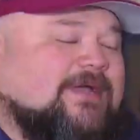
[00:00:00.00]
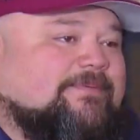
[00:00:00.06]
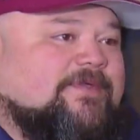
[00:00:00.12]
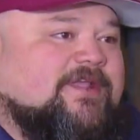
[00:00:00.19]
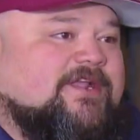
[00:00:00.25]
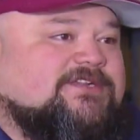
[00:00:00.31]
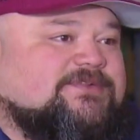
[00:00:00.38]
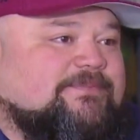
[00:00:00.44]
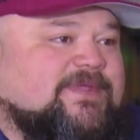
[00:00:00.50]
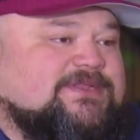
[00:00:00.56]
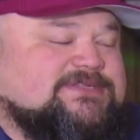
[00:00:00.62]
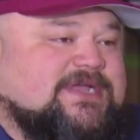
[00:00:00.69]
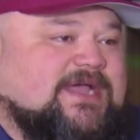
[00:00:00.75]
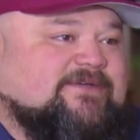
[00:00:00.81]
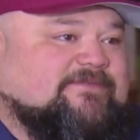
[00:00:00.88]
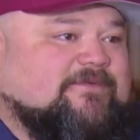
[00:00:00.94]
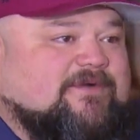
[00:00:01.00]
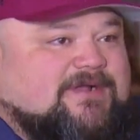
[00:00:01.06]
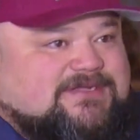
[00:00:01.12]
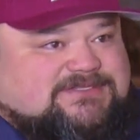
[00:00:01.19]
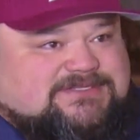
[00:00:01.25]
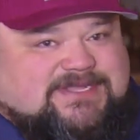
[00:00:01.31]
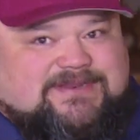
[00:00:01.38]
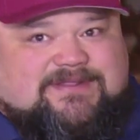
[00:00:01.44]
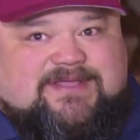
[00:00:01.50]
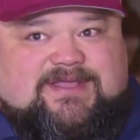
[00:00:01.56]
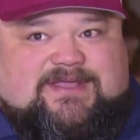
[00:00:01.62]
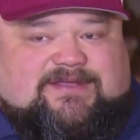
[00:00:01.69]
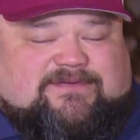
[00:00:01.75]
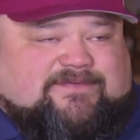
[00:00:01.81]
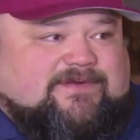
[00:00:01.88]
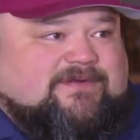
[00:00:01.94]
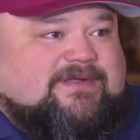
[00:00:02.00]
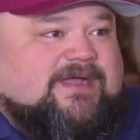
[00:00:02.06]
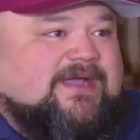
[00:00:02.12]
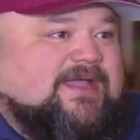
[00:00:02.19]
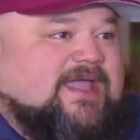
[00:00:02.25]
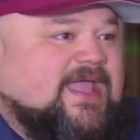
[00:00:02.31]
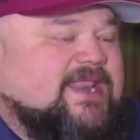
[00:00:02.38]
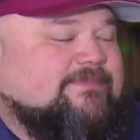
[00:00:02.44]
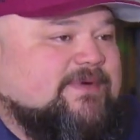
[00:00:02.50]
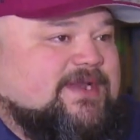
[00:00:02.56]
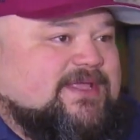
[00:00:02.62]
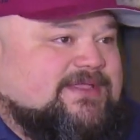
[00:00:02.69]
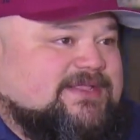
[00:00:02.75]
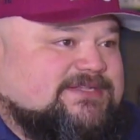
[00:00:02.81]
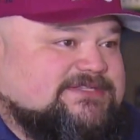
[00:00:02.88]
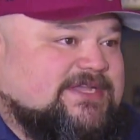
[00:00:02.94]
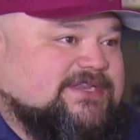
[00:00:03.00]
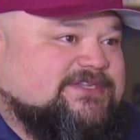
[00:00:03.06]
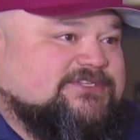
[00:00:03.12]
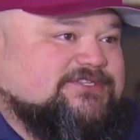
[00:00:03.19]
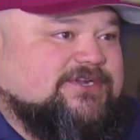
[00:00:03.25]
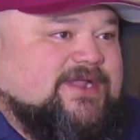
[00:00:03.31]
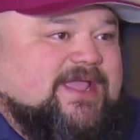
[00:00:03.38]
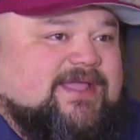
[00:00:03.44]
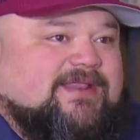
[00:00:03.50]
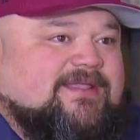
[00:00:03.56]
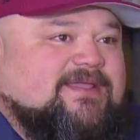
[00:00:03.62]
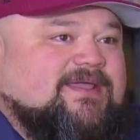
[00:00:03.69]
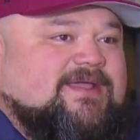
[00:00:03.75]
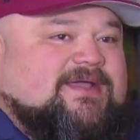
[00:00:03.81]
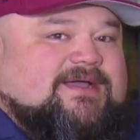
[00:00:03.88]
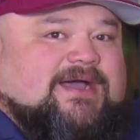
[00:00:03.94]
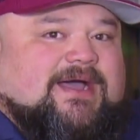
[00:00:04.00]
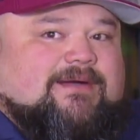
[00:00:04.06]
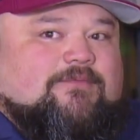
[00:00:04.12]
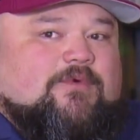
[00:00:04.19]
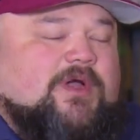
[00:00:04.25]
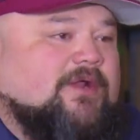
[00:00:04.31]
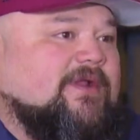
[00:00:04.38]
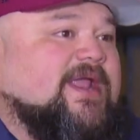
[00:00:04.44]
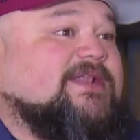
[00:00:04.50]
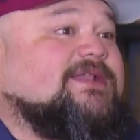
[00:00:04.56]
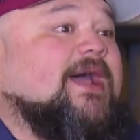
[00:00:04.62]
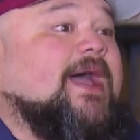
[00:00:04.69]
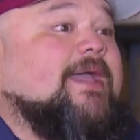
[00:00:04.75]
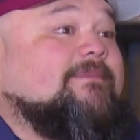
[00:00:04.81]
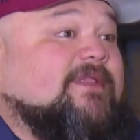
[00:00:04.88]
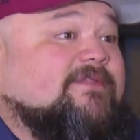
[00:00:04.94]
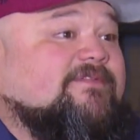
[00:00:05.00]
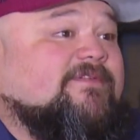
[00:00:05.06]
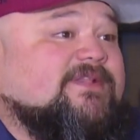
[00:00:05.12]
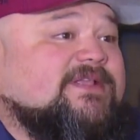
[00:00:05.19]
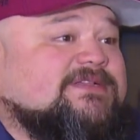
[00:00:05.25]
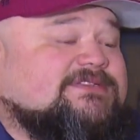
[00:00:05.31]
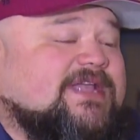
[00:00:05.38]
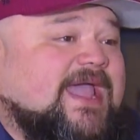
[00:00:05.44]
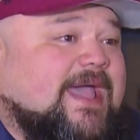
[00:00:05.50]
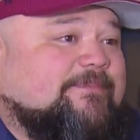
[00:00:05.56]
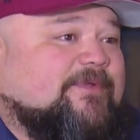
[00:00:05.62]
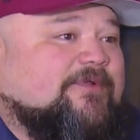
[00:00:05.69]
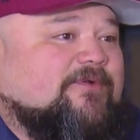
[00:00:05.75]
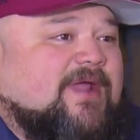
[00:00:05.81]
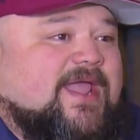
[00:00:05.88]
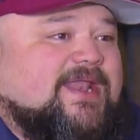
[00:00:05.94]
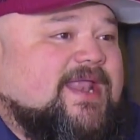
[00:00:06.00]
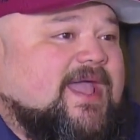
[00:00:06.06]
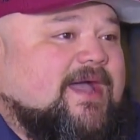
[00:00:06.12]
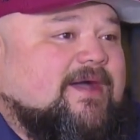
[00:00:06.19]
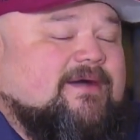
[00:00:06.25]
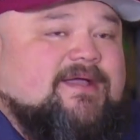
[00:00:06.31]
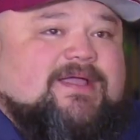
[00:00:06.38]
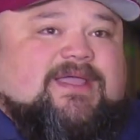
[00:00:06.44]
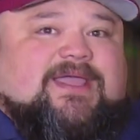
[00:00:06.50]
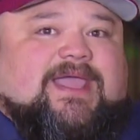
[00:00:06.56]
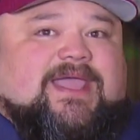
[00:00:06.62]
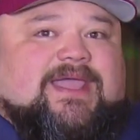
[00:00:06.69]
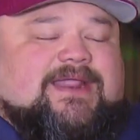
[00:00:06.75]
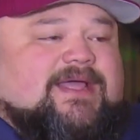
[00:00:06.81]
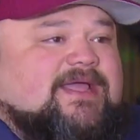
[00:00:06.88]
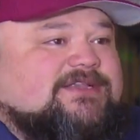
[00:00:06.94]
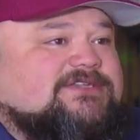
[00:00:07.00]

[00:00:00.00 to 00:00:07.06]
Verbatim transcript: couple years have been tough for us and for uh, anybody in this industry. And um, what great timing for this to happen right now. And I